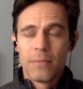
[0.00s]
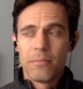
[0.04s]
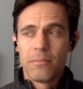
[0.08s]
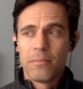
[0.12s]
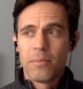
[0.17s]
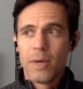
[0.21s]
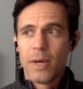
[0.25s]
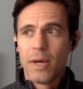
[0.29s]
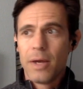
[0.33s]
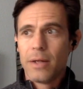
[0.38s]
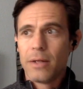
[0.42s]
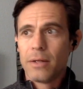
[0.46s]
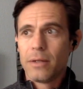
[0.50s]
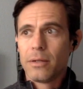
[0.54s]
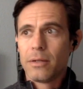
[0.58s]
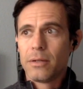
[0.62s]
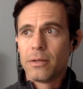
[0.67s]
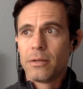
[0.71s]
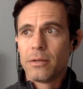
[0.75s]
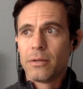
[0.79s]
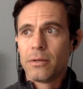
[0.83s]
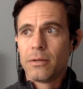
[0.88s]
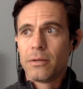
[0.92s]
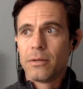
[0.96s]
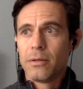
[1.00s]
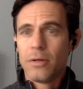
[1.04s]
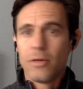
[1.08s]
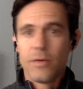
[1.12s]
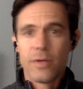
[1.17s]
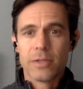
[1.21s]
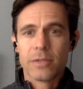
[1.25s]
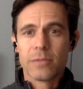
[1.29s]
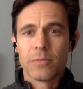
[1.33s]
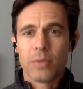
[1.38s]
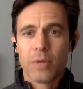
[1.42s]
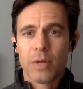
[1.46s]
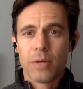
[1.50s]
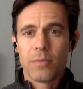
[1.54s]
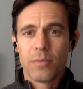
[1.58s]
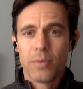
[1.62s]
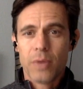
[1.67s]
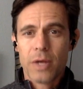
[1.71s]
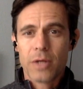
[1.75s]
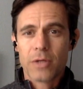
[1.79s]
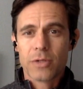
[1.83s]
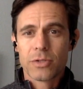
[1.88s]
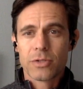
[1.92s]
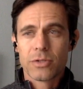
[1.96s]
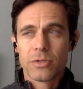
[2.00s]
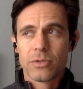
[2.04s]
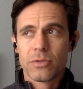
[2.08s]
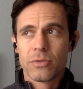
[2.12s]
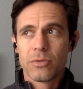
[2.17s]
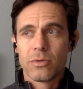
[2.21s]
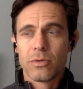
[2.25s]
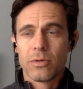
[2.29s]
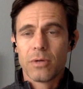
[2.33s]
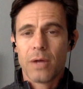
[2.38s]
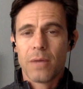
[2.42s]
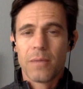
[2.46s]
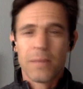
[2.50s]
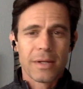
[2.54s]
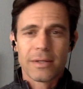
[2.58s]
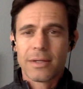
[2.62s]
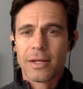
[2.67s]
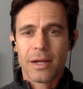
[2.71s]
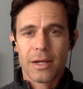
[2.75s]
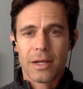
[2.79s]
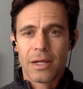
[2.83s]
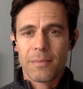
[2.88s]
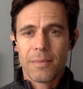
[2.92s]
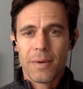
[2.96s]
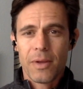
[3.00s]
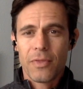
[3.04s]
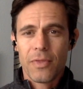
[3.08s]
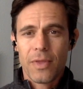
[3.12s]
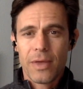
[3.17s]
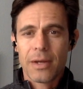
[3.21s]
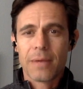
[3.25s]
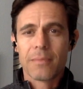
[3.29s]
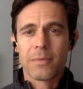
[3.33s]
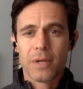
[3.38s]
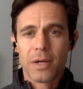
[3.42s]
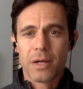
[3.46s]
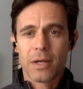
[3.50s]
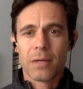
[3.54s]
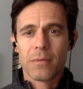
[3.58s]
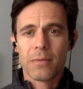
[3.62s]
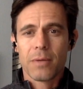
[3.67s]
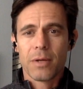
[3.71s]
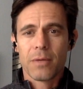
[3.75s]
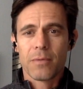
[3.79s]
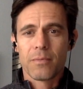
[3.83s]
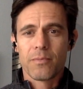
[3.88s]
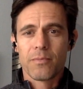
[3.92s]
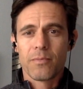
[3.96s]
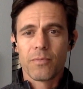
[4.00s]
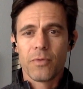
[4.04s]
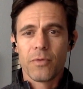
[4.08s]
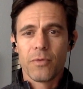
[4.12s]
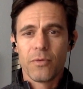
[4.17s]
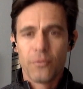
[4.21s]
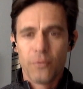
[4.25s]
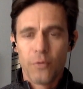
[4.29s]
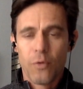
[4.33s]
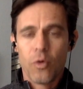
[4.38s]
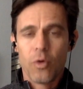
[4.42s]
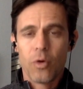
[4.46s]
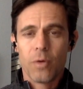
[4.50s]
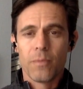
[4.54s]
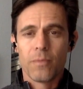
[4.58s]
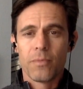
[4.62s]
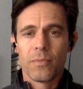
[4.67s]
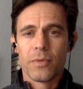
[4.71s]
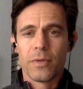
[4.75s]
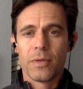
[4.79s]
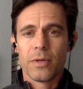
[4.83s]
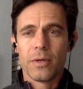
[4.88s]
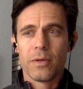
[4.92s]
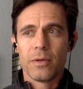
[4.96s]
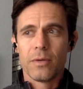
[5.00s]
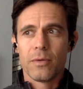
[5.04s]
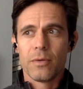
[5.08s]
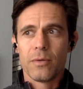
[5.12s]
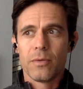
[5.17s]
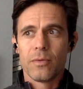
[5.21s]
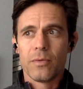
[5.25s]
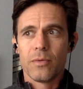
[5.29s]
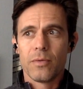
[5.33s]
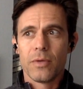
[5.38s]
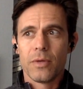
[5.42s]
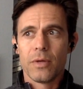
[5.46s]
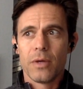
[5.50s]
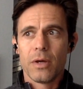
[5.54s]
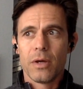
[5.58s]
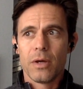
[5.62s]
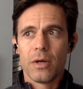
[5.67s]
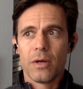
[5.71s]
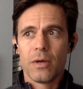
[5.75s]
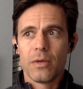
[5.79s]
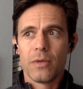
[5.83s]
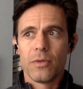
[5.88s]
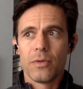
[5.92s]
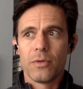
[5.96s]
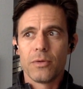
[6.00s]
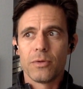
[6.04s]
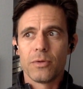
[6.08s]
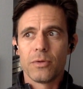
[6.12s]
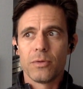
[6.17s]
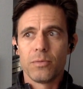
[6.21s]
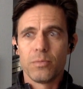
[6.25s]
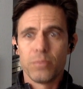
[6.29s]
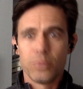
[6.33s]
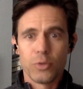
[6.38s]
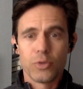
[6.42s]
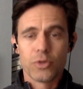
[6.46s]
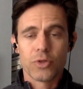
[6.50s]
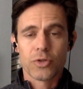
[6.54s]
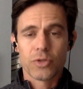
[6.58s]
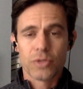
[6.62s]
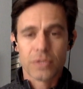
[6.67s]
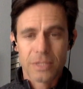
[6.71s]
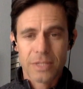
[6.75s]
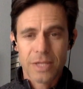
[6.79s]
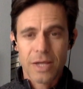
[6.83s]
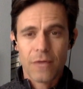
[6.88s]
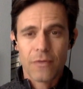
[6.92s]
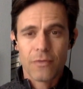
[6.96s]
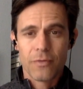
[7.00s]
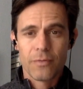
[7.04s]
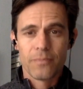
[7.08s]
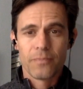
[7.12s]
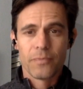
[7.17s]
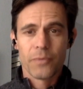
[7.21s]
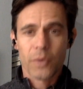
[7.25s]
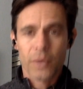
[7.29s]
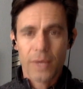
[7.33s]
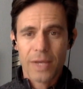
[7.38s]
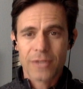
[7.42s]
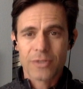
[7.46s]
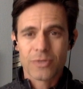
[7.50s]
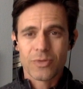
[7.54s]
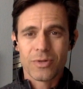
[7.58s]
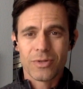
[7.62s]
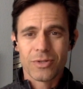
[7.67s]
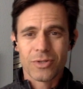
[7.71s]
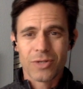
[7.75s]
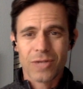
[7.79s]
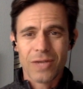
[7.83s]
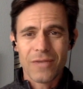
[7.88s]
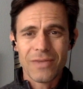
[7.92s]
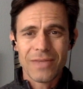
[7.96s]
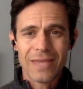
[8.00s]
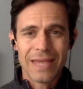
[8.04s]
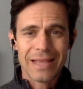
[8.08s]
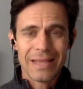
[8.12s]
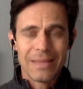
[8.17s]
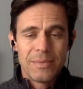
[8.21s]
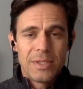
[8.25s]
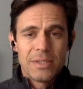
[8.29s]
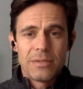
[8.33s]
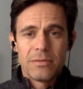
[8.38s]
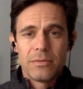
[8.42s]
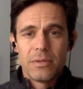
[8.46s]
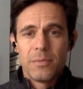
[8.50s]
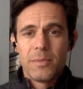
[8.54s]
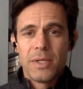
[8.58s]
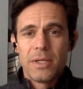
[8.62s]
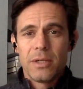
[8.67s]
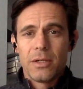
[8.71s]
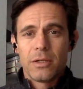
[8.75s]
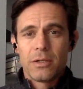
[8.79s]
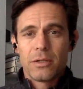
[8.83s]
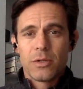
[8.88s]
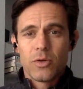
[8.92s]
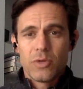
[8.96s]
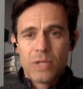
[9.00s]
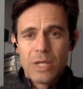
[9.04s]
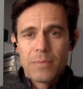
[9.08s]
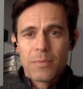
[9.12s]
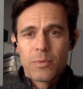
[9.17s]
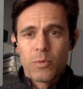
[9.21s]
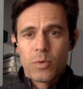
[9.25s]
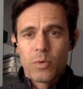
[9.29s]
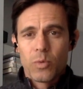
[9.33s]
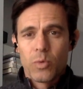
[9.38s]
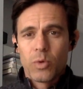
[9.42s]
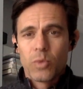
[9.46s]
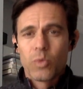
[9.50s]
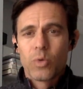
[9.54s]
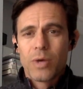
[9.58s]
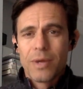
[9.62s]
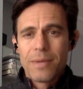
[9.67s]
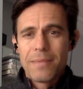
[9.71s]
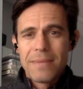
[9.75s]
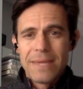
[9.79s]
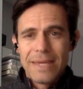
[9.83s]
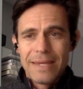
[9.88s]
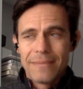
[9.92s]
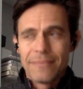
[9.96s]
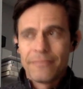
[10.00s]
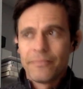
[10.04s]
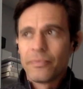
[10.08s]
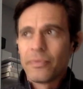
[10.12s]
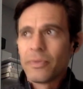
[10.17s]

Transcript: But you know, that's a broad brush. I'm not talking about that. I'm talking about the form, the the the, the blue church itself. Okay, so so given that, let me let me go deeper. What, what do I mean?